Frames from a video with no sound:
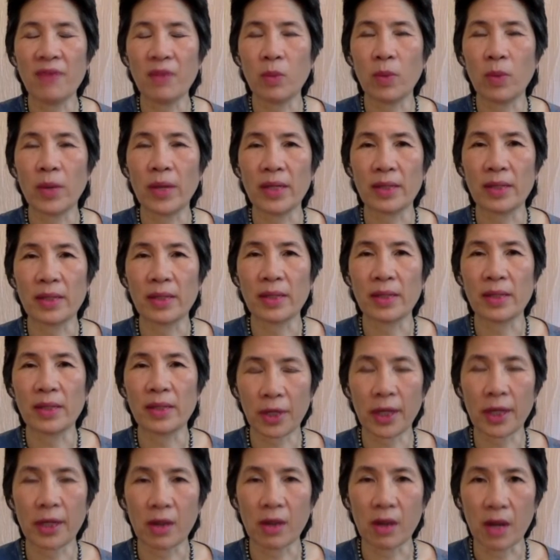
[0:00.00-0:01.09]
wind up
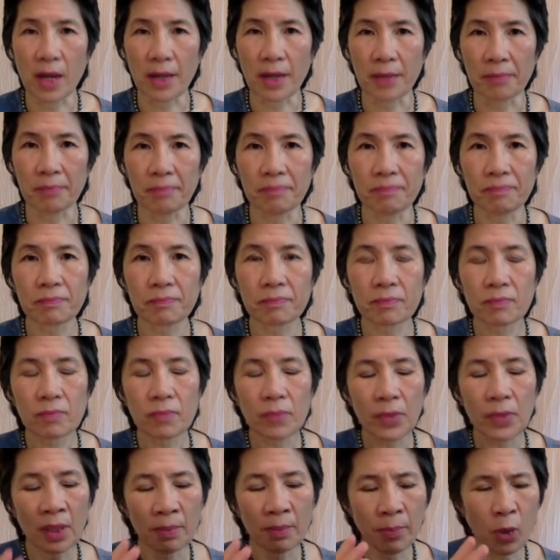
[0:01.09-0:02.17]
working on
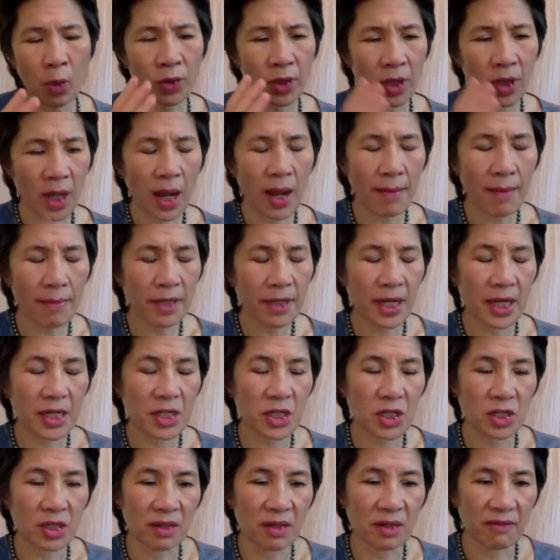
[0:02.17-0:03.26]
both a
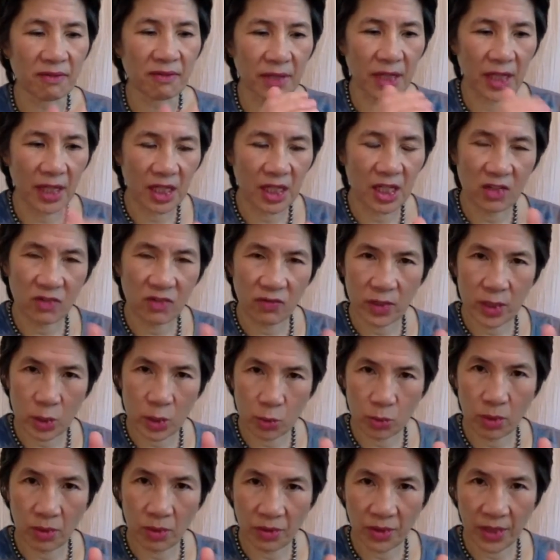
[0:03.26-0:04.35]
combination of
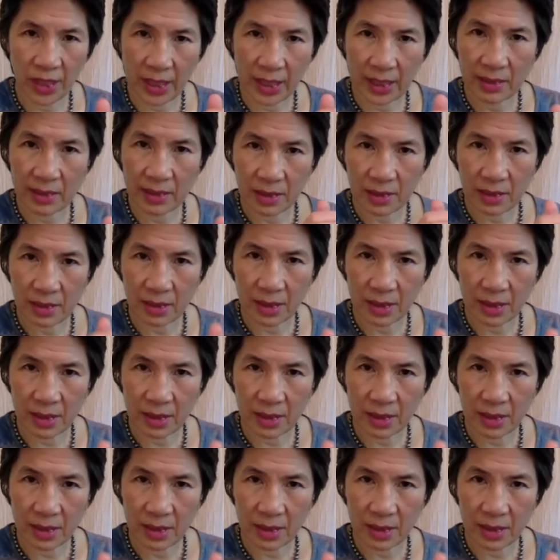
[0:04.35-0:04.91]
individual things,